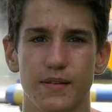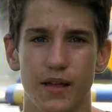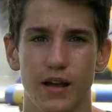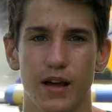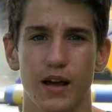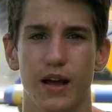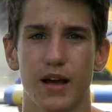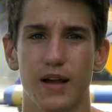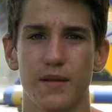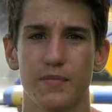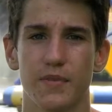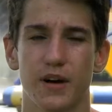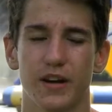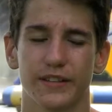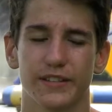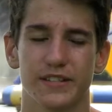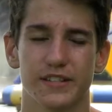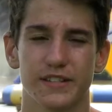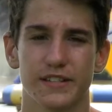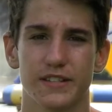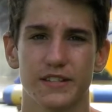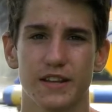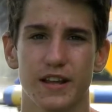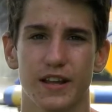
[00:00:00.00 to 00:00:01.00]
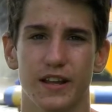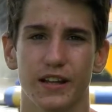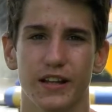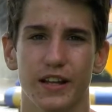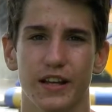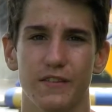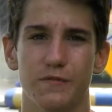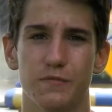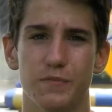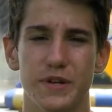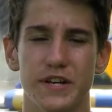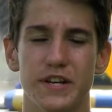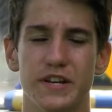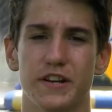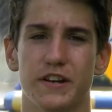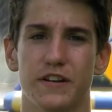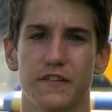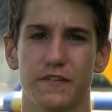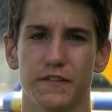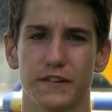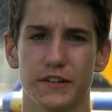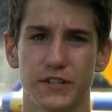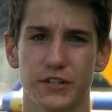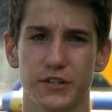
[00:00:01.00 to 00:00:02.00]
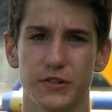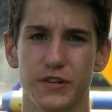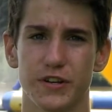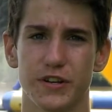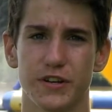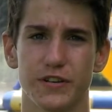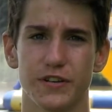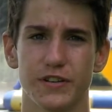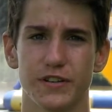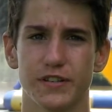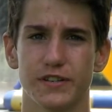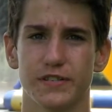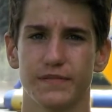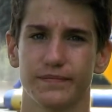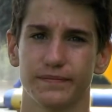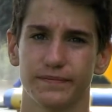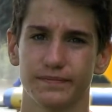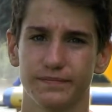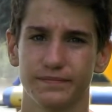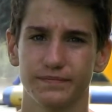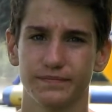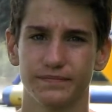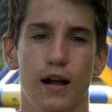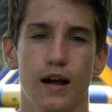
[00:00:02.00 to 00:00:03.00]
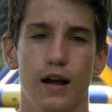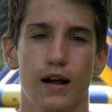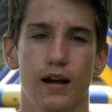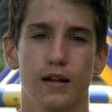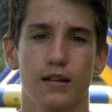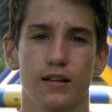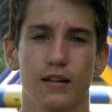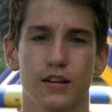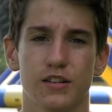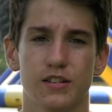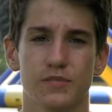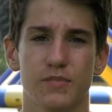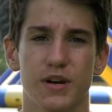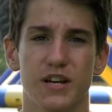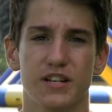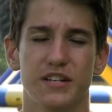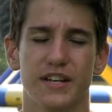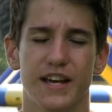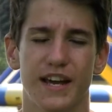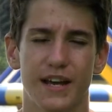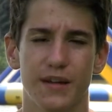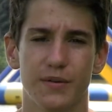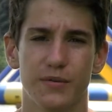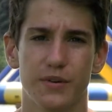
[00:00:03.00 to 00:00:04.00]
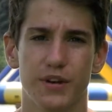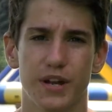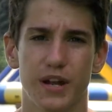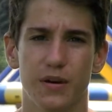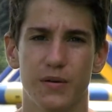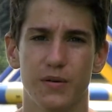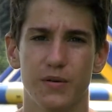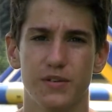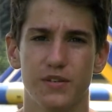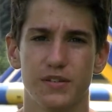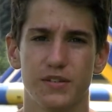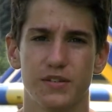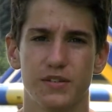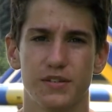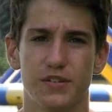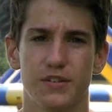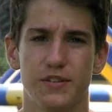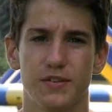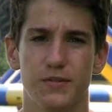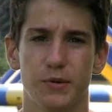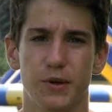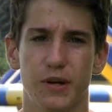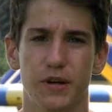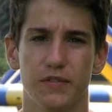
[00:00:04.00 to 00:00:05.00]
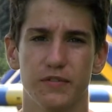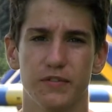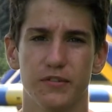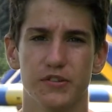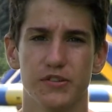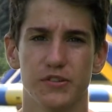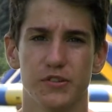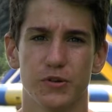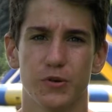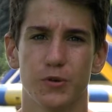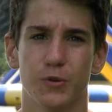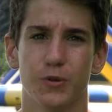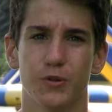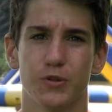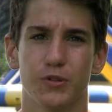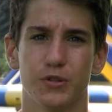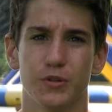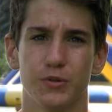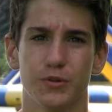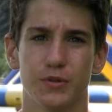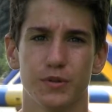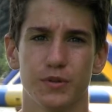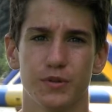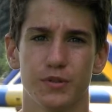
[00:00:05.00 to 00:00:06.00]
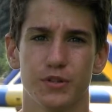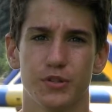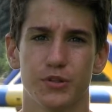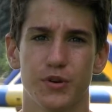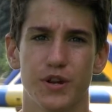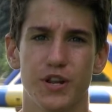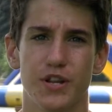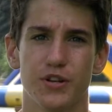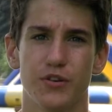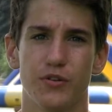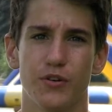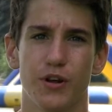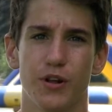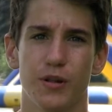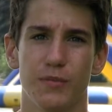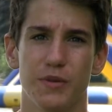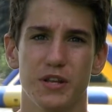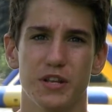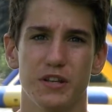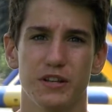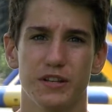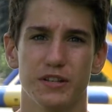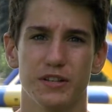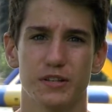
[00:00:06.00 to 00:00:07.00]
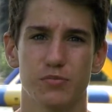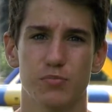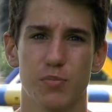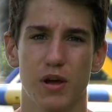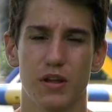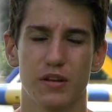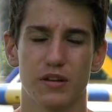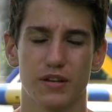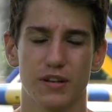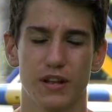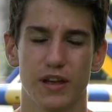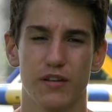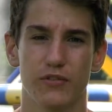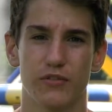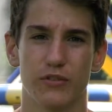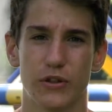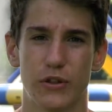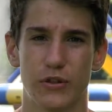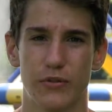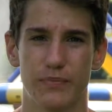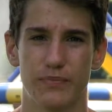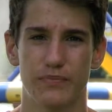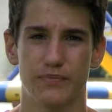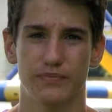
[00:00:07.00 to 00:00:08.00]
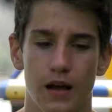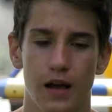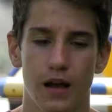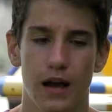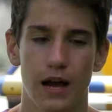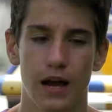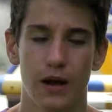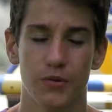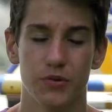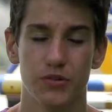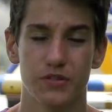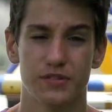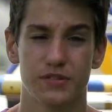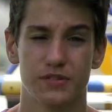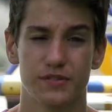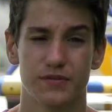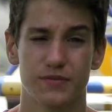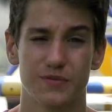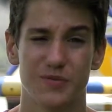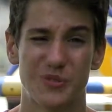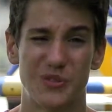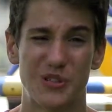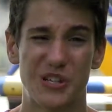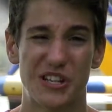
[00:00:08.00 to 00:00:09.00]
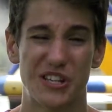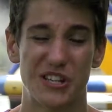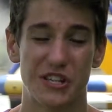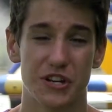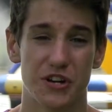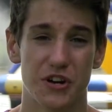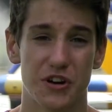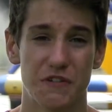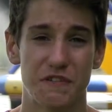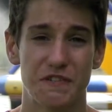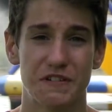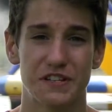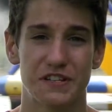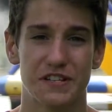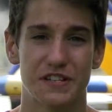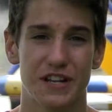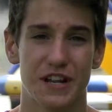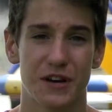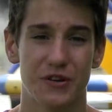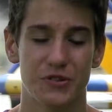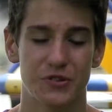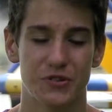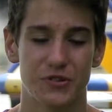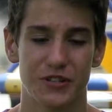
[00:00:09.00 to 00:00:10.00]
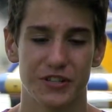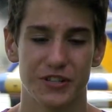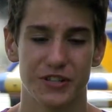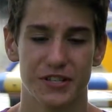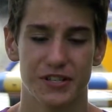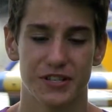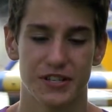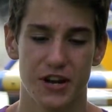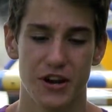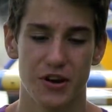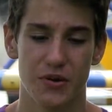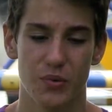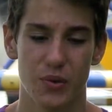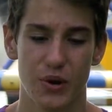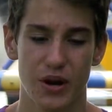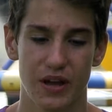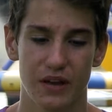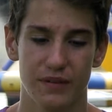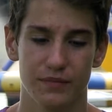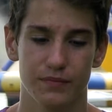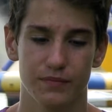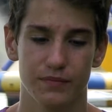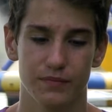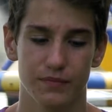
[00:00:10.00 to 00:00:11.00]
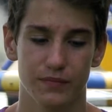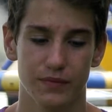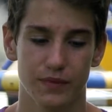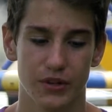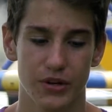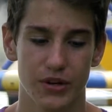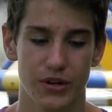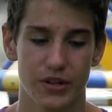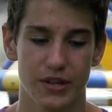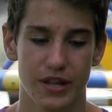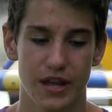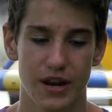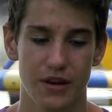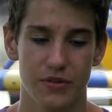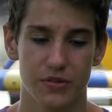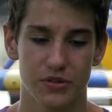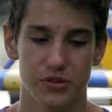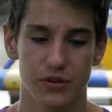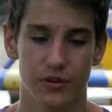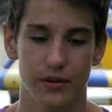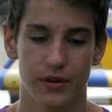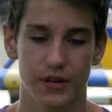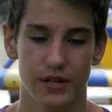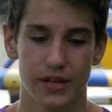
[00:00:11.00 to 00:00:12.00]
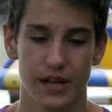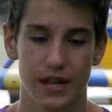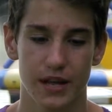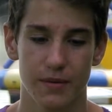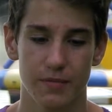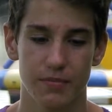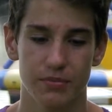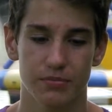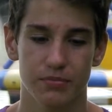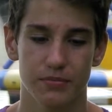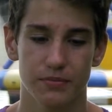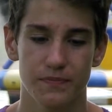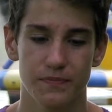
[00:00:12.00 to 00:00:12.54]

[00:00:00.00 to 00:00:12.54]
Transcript: I'm Hudson, and I've been here for 2 years. I lost my dad when I was 12 years old to a train derailment in Spuytenduyvil. I was really nervous and I was really scared when I learned that I was going to camp.